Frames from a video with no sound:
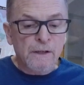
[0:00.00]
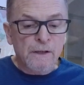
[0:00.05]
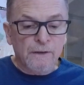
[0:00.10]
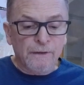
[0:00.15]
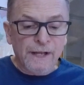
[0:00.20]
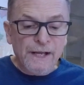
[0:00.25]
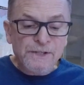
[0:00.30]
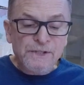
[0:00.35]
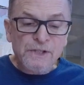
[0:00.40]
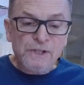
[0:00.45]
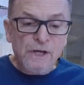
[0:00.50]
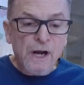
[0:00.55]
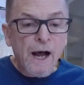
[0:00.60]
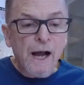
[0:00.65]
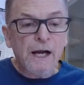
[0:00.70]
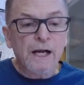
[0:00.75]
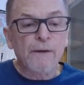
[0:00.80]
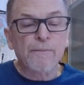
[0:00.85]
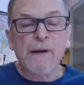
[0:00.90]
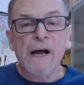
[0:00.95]
let's
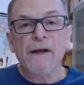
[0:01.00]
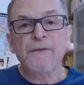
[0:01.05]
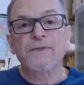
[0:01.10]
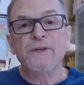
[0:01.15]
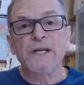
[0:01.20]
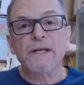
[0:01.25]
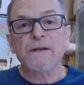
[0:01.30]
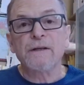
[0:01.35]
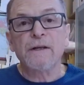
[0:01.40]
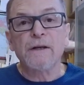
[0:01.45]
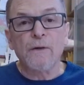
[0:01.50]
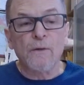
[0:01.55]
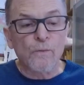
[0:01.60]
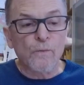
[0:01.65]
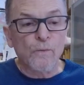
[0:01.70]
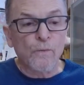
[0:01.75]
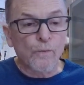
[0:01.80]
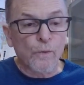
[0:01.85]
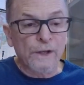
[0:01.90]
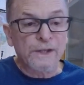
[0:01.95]
talk about the,
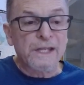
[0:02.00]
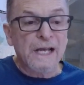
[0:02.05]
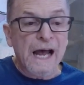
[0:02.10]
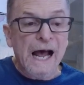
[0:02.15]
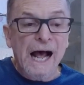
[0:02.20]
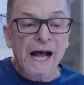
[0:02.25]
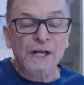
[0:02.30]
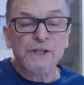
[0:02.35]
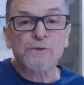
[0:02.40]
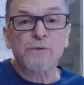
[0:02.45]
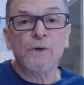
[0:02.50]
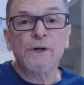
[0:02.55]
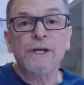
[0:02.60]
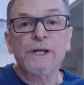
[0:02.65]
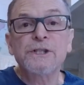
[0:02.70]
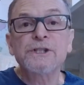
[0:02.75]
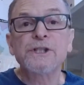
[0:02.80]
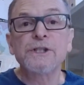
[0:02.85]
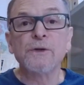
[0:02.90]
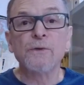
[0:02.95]
what the actual
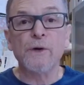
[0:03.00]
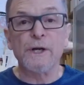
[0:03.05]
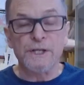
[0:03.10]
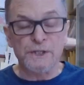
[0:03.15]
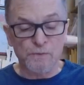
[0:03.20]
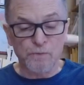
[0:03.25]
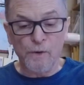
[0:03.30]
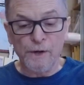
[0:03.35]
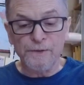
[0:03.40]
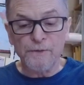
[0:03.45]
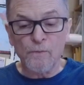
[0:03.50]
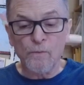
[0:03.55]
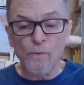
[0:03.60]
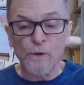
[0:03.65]
issue is, what,